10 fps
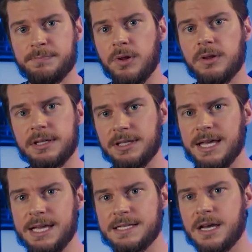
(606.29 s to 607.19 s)
pull, and
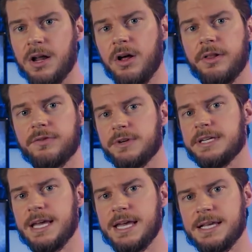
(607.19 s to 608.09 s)
legs on all 3
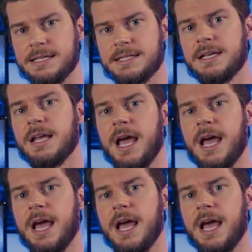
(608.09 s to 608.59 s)
days